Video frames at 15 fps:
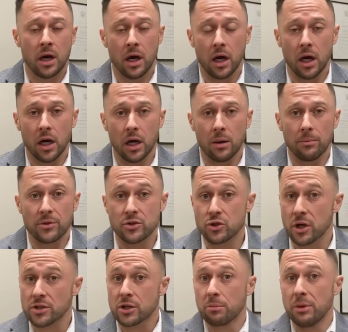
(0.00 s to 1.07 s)
The
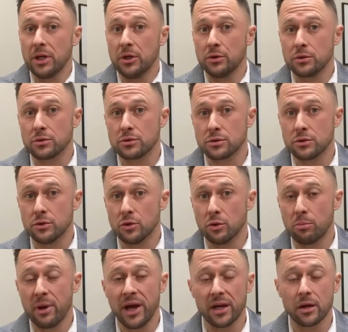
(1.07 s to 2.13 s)
trust could be used
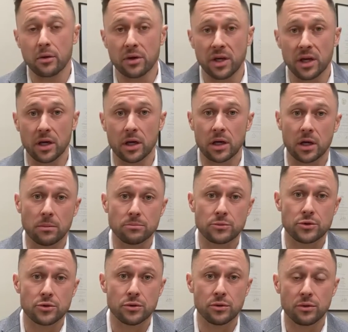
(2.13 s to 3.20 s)
to pay out income
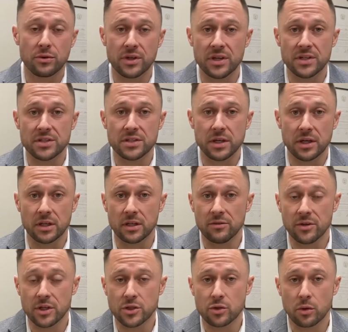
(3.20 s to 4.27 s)
to these
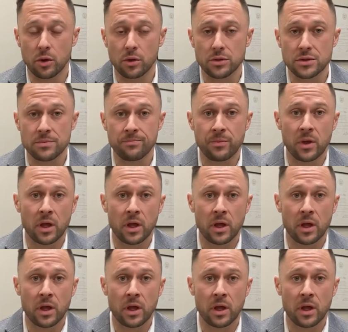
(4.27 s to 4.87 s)
individuals,